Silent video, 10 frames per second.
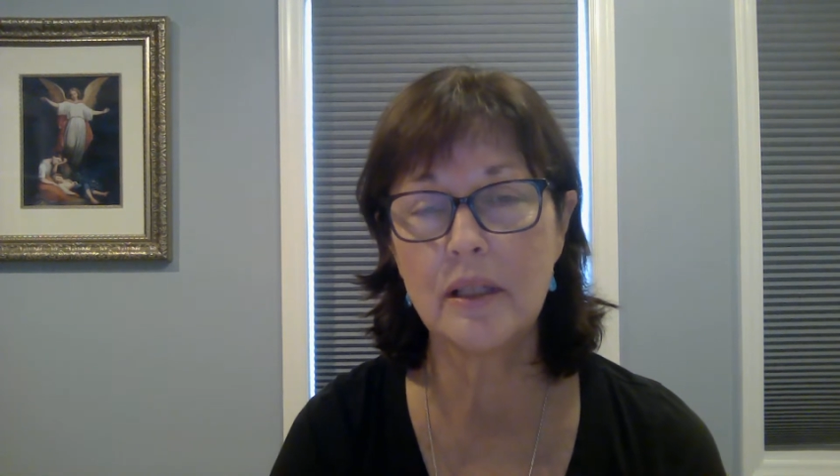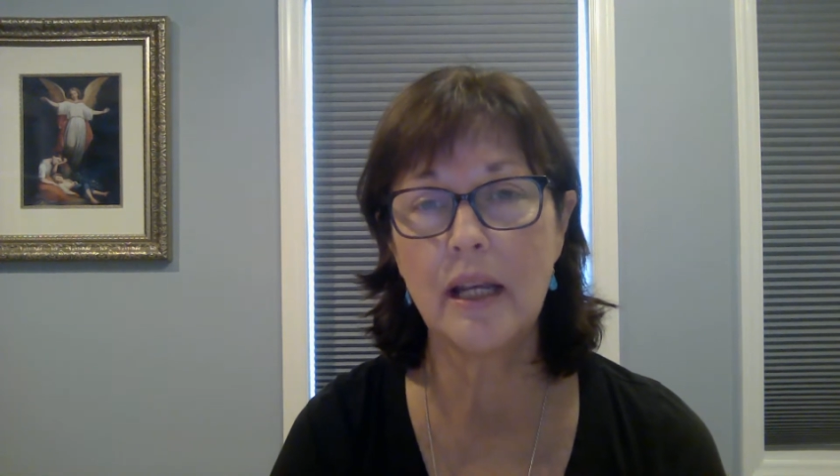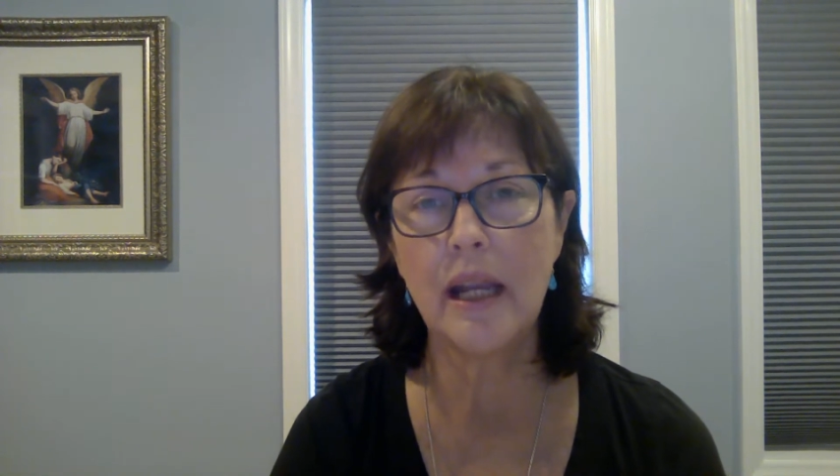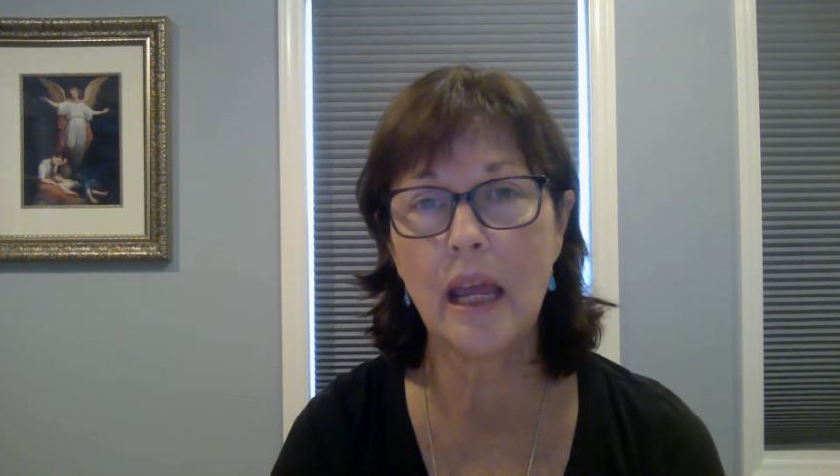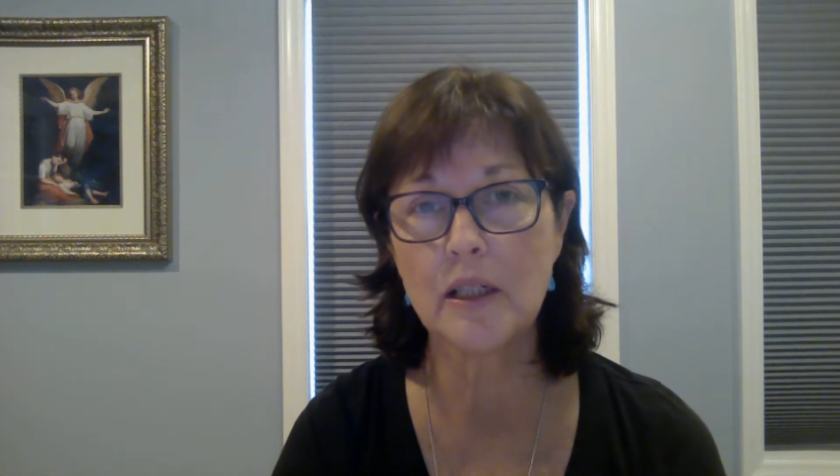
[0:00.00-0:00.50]

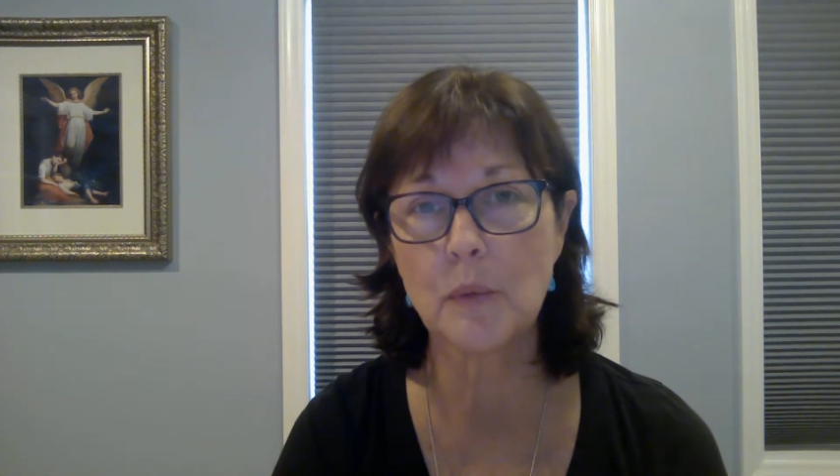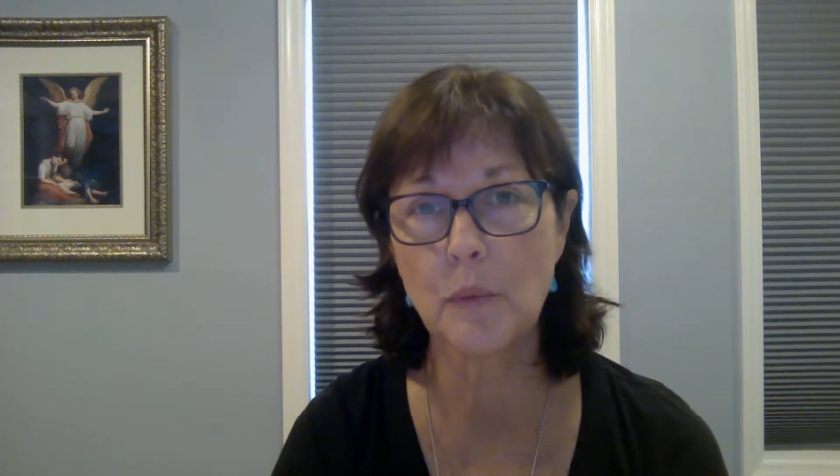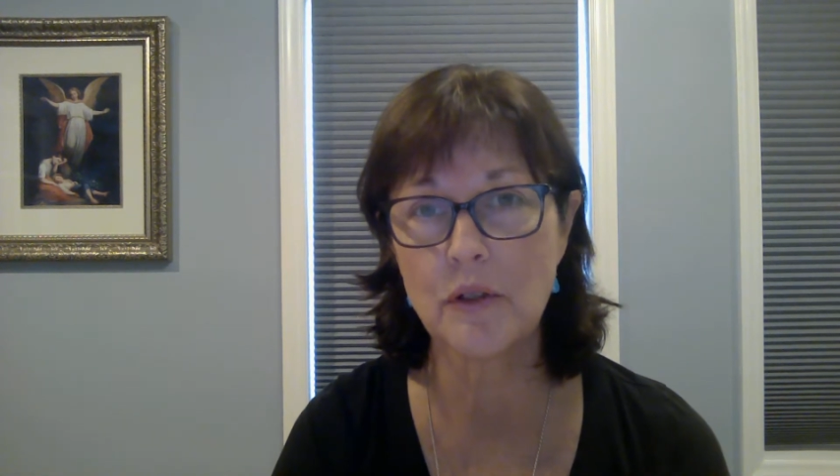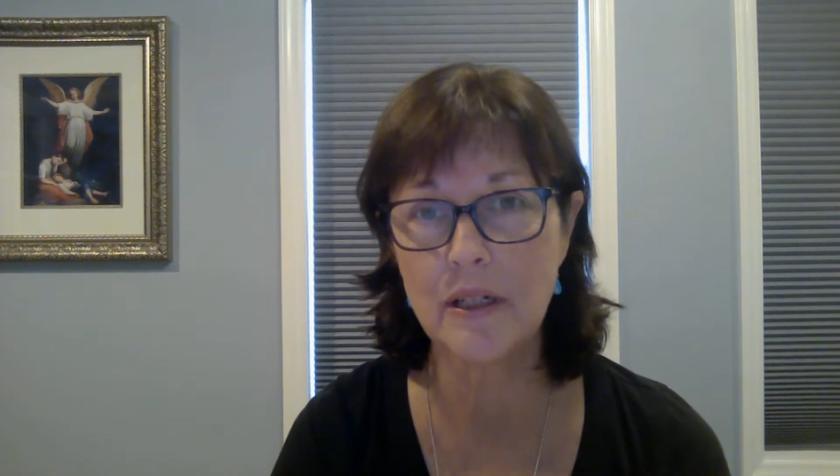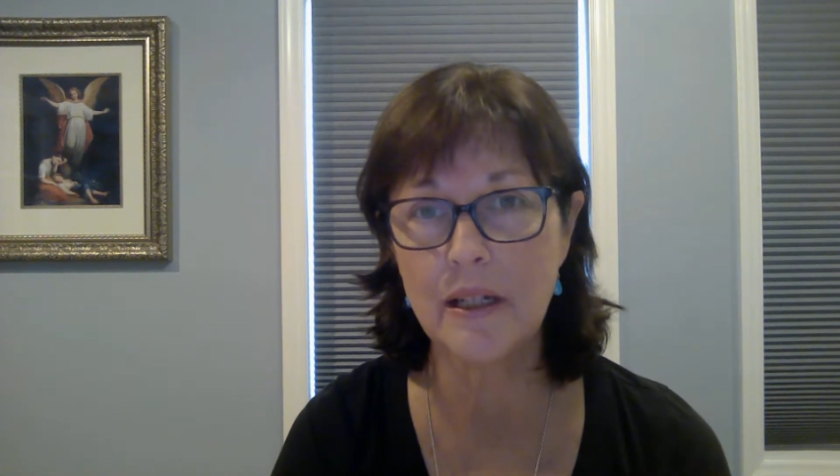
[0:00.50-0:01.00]
an
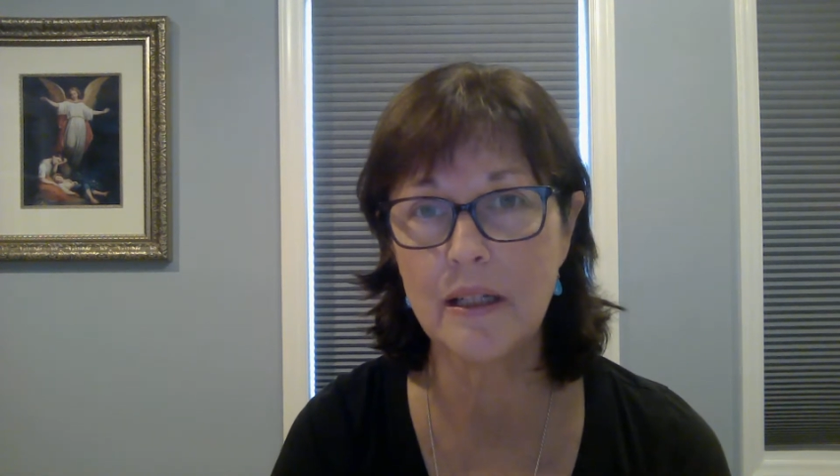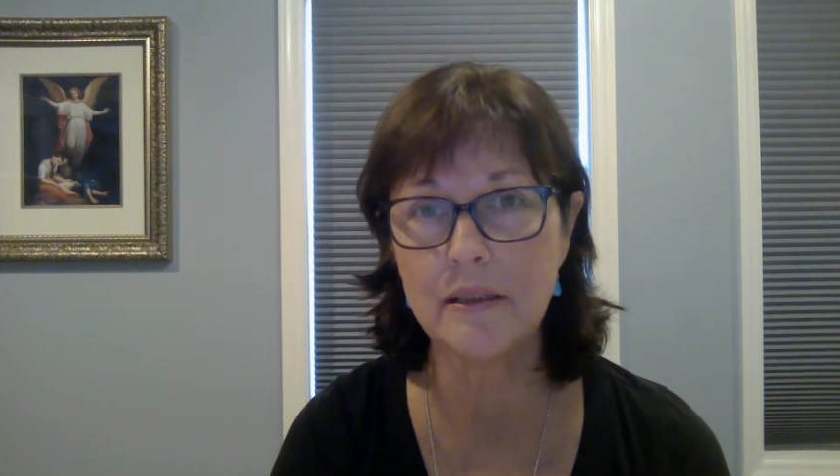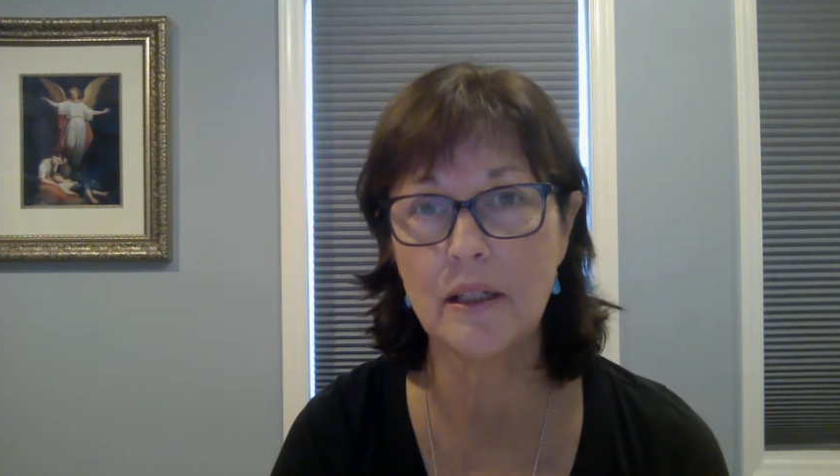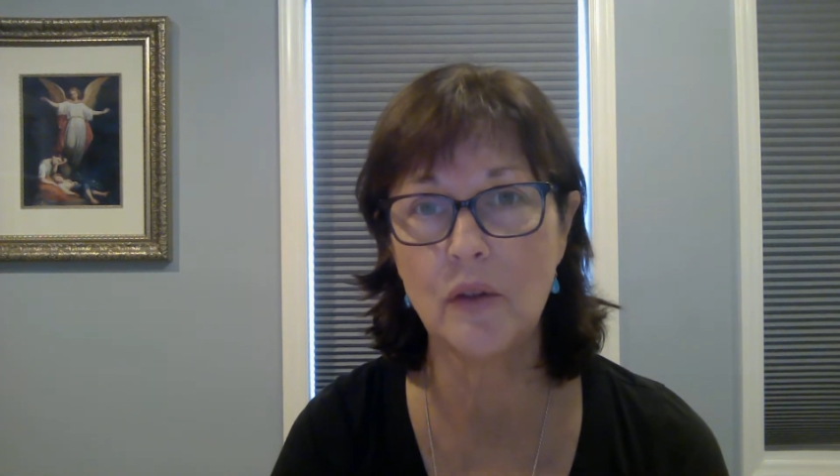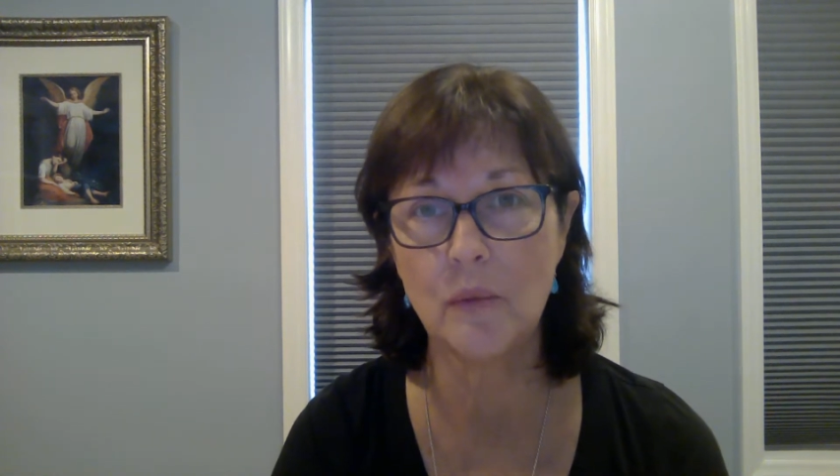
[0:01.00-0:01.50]
expertise
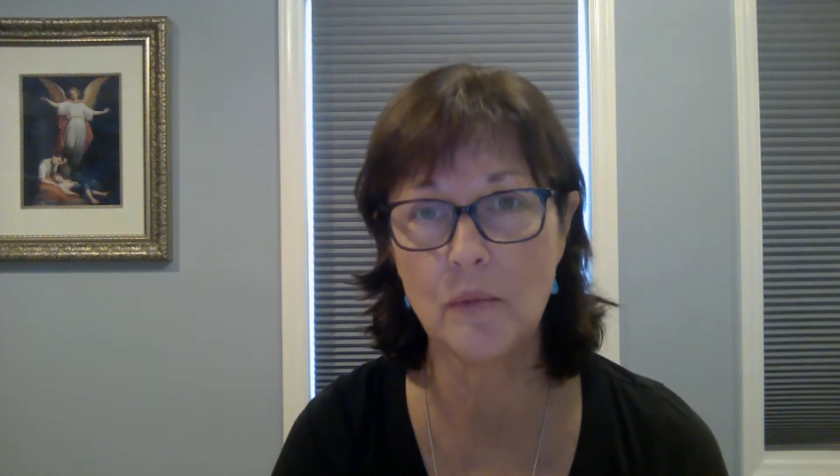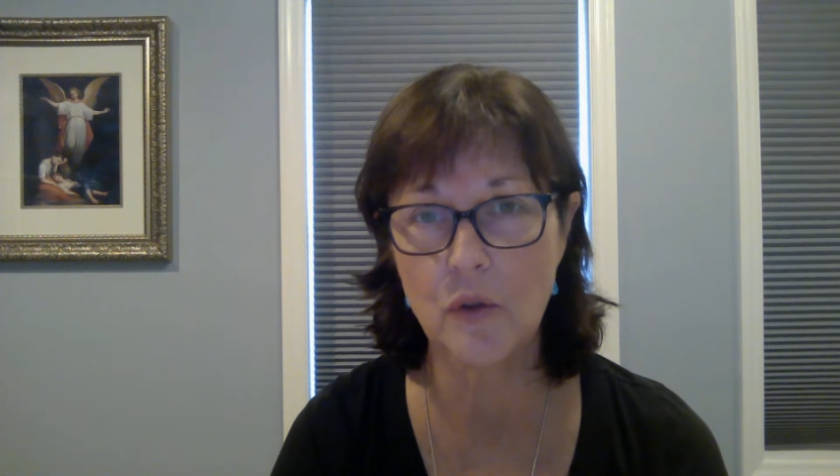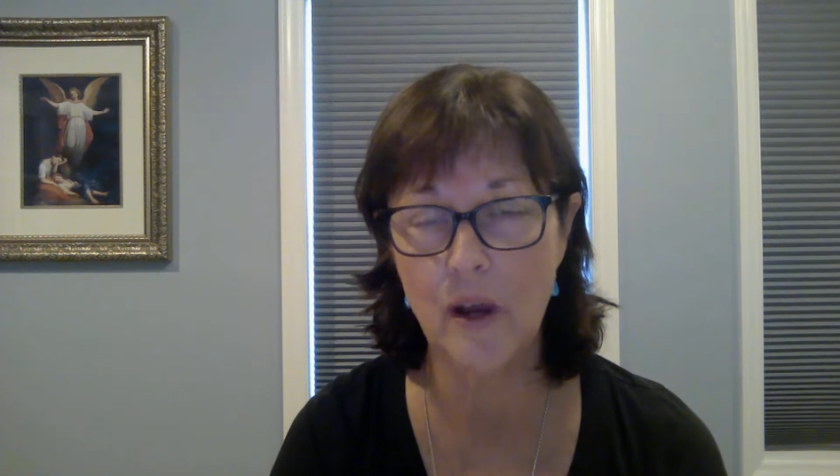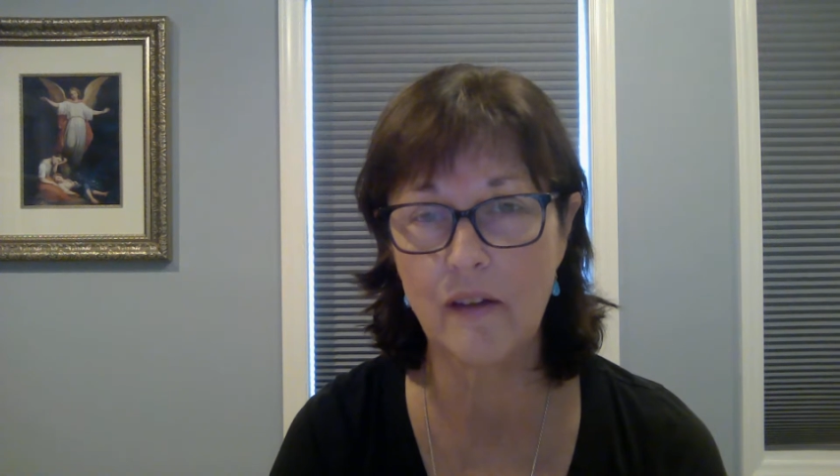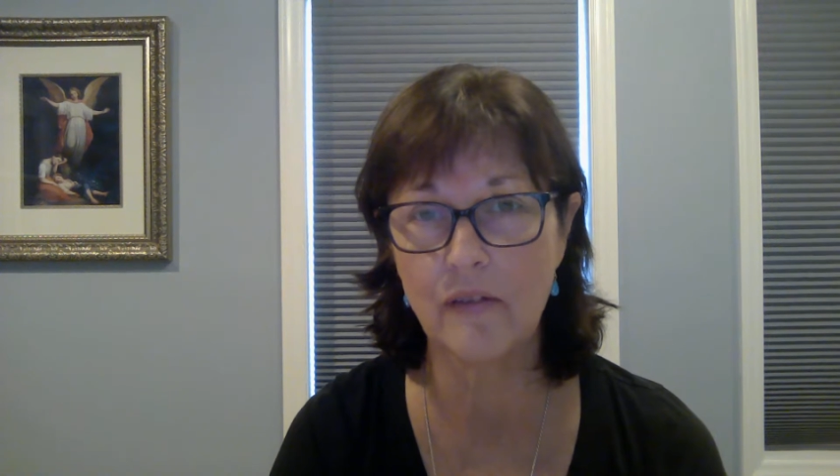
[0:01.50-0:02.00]
in human
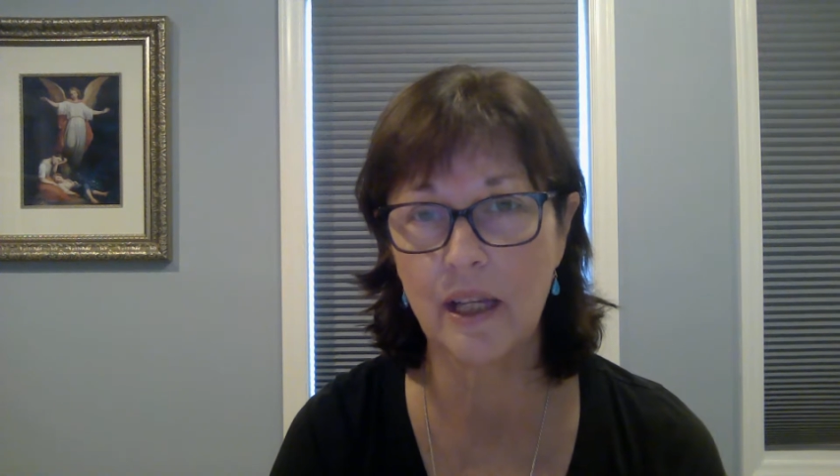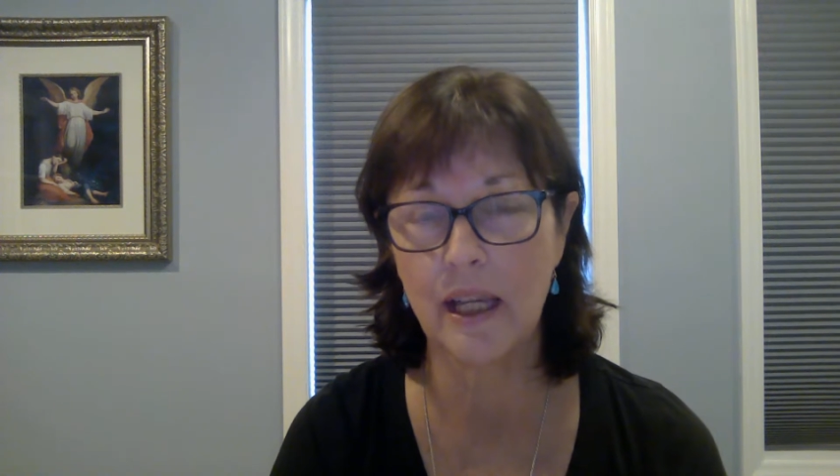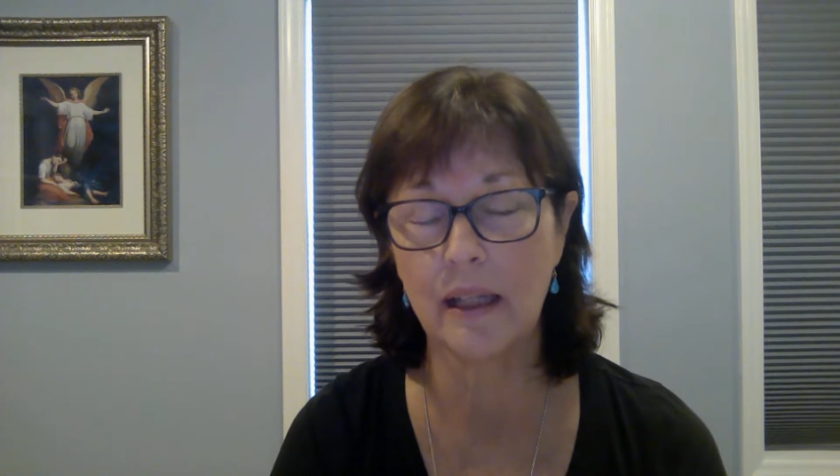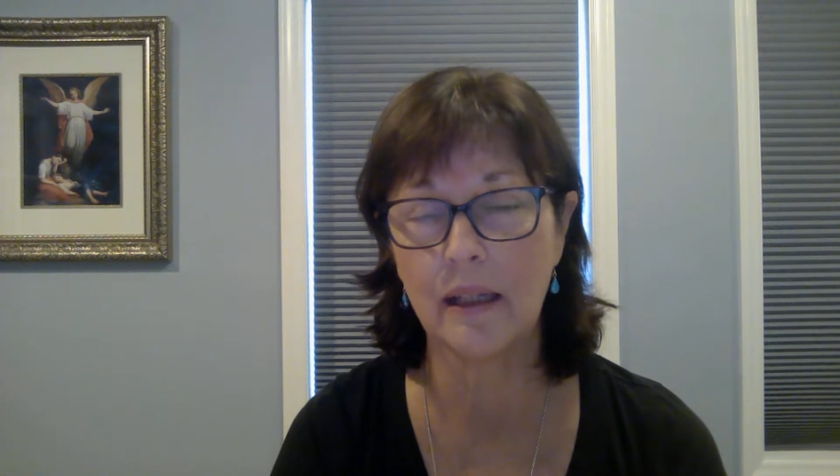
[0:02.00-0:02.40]
trafficking.